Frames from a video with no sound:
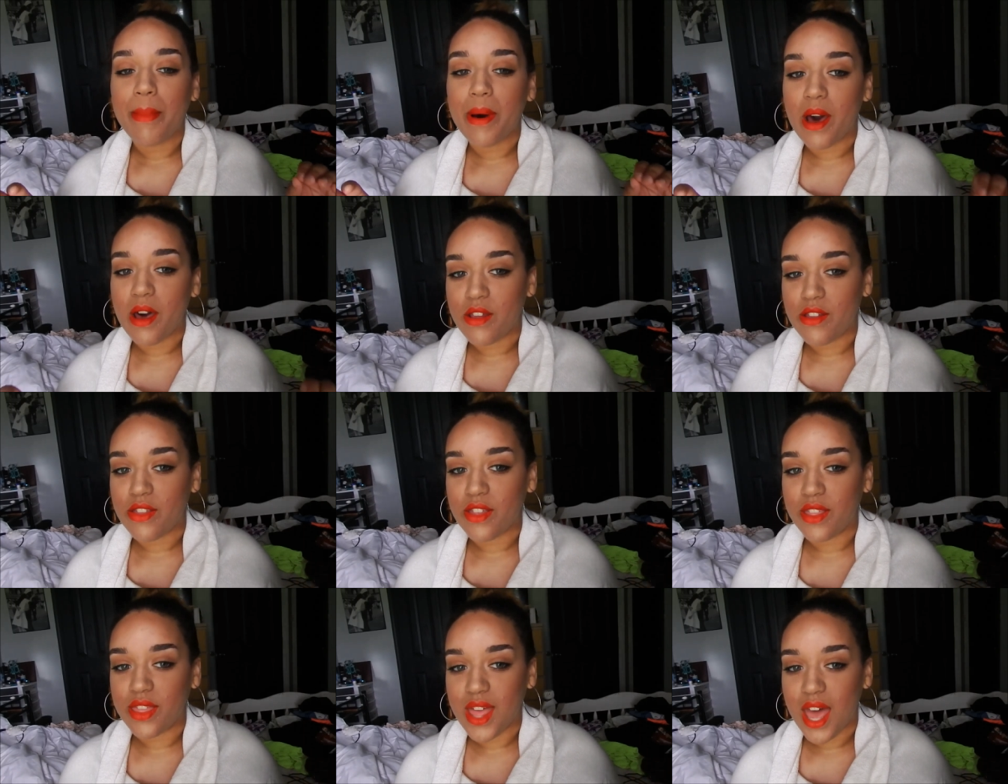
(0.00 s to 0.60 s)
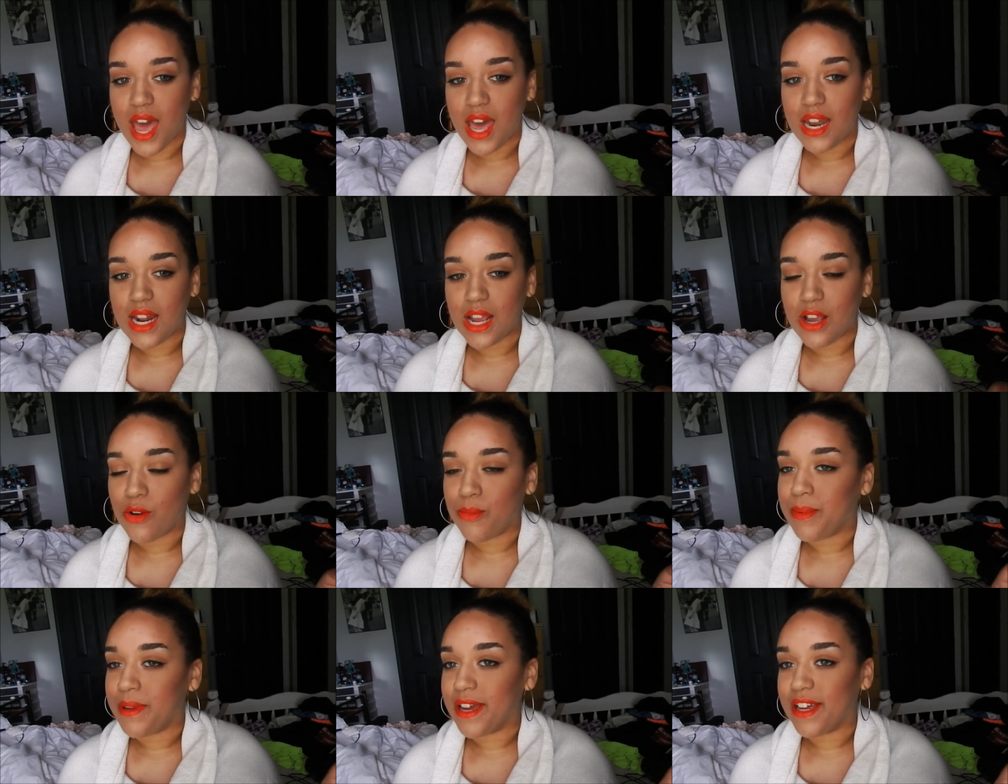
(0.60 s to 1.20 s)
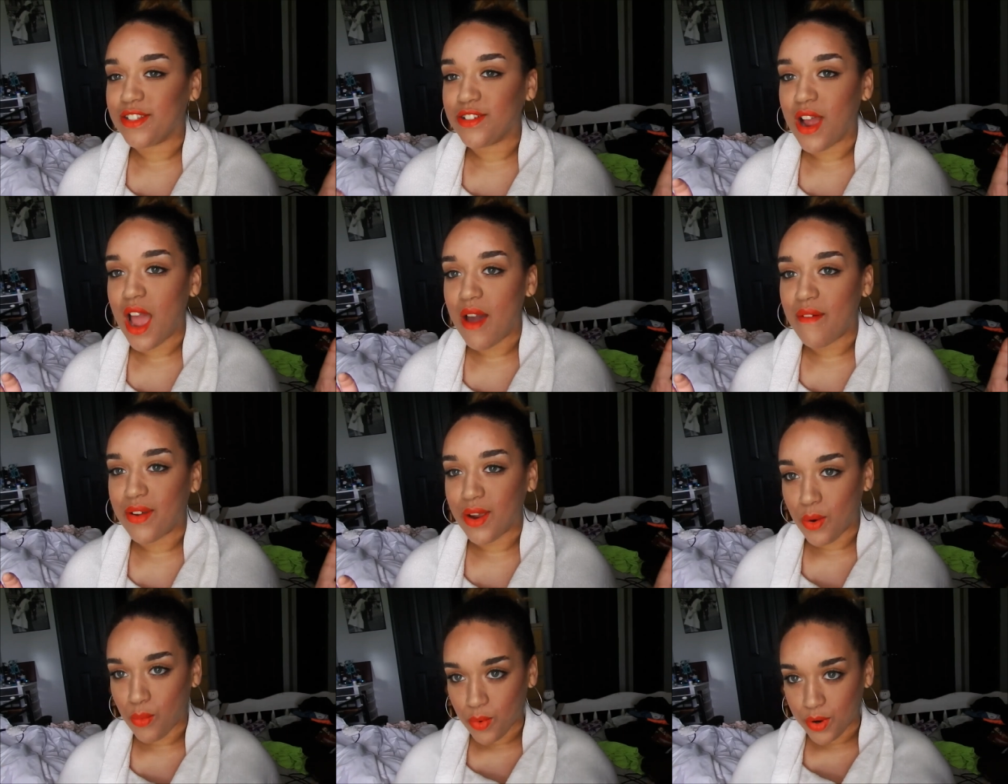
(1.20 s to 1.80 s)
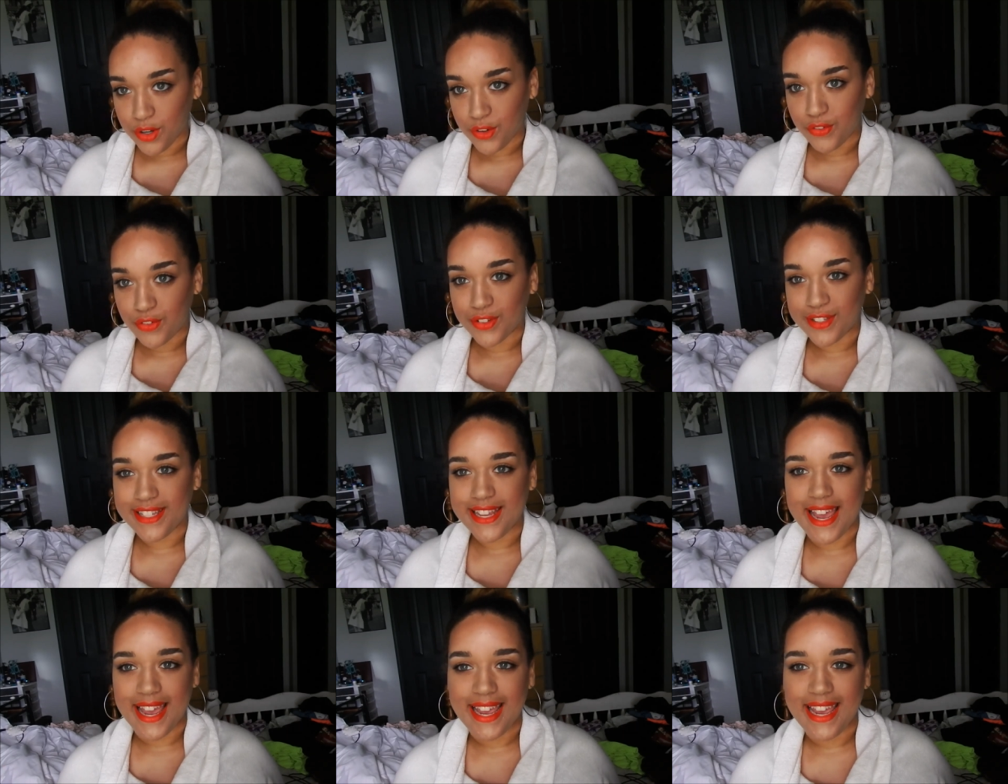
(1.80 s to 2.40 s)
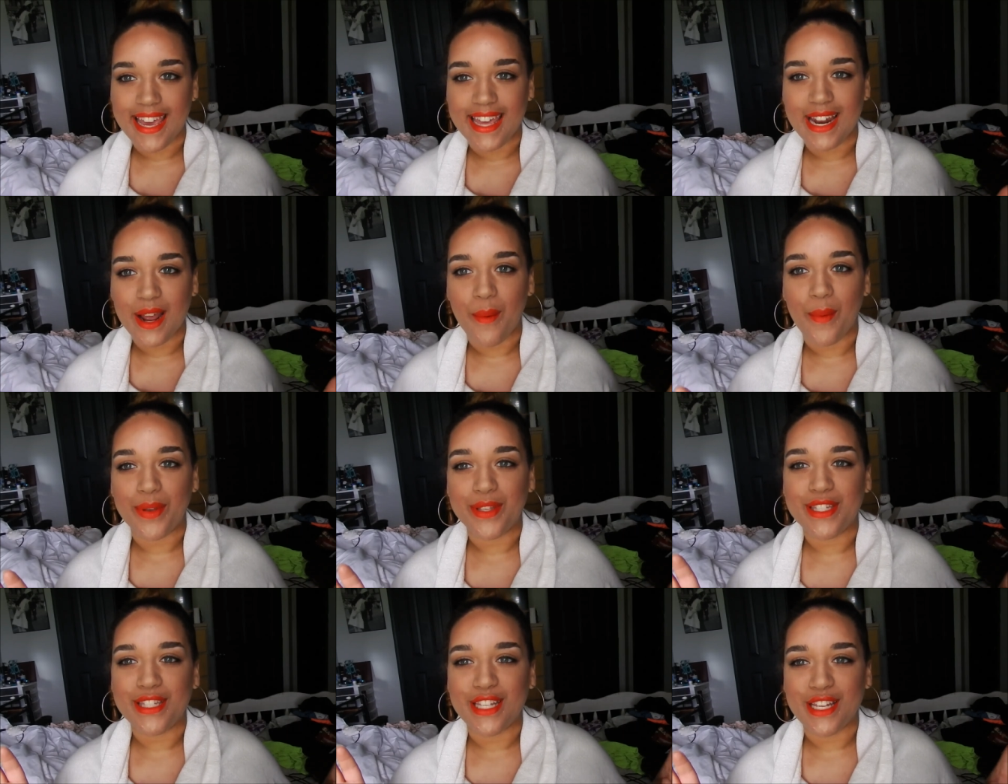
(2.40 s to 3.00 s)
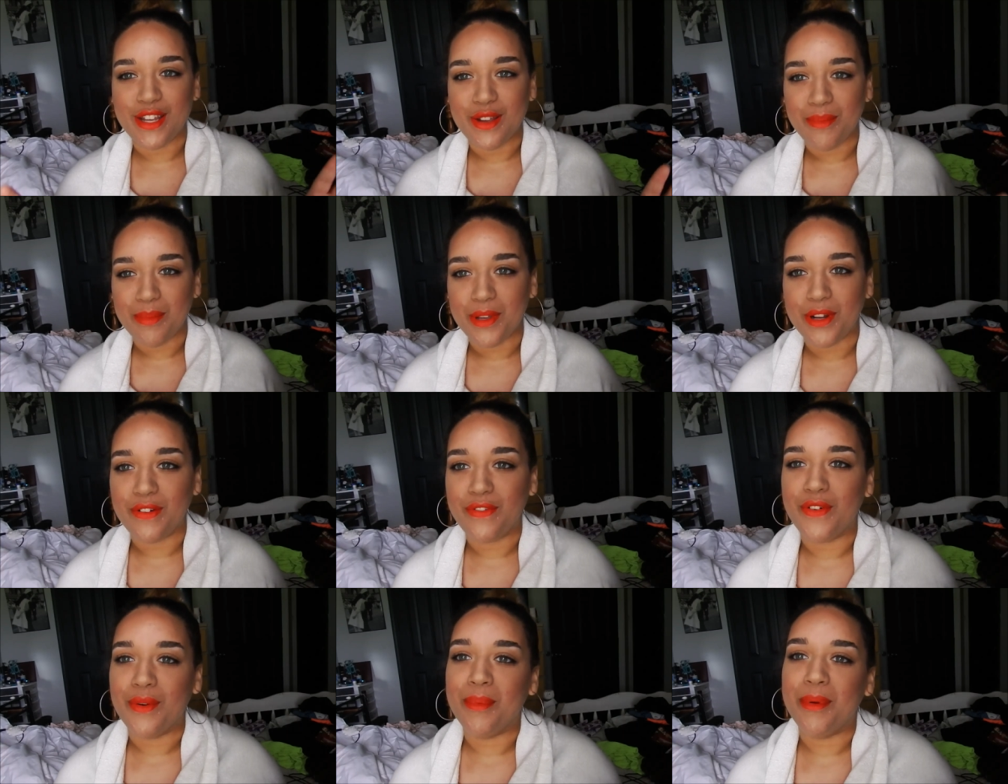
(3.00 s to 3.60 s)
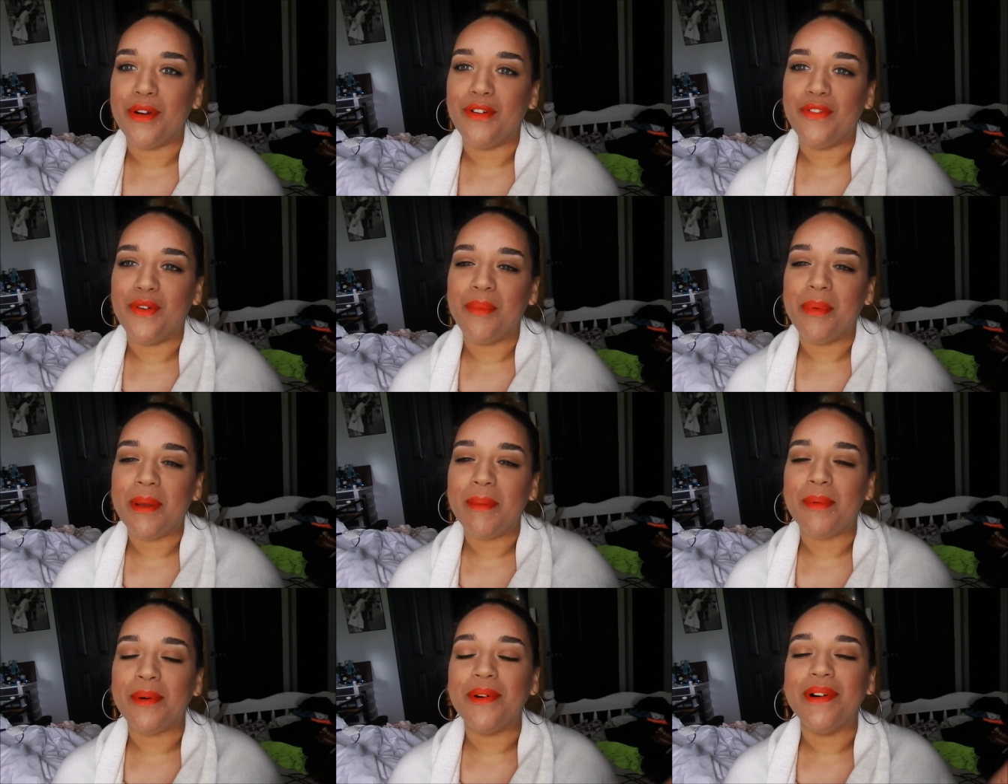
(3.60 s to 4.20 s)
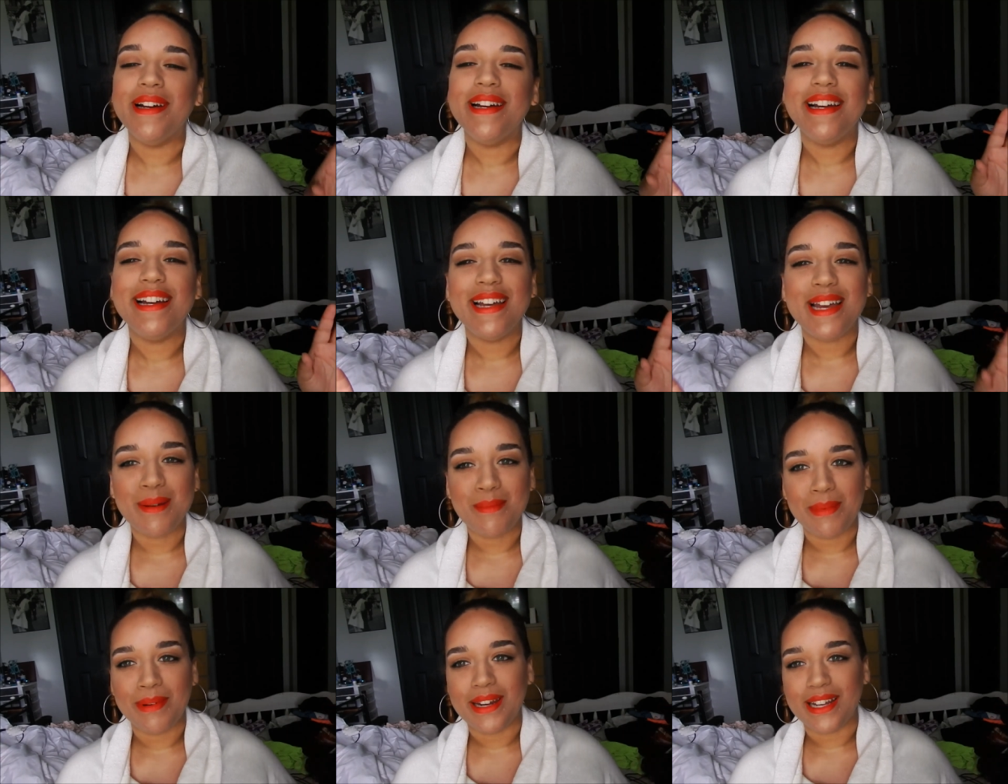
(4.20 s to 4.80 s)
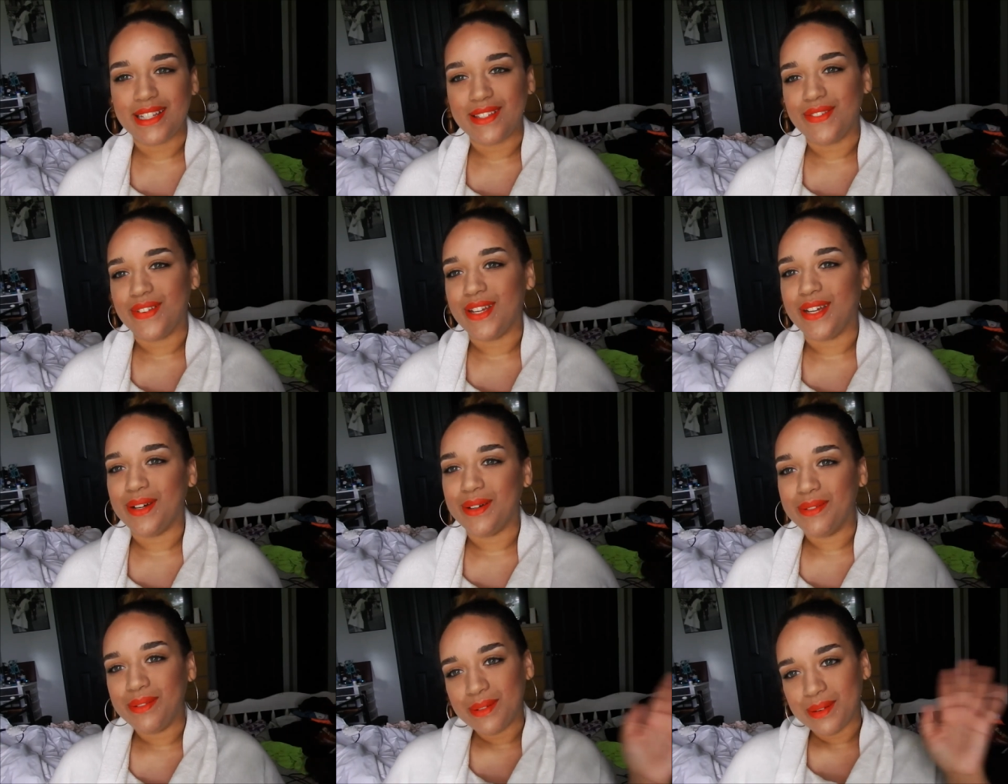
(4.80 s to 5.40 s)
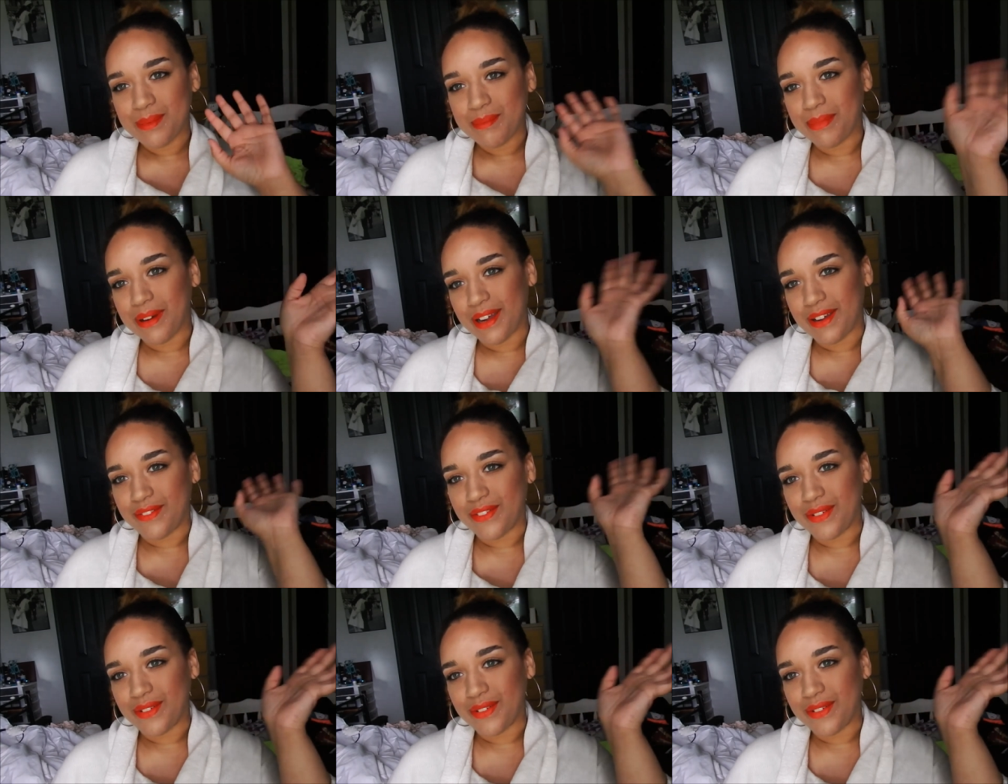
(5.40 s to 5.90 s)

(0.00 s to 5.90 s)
But other than that, I hope you guys are having a wonderful day and I will see you beautiful, beautiful people in my next video. Bye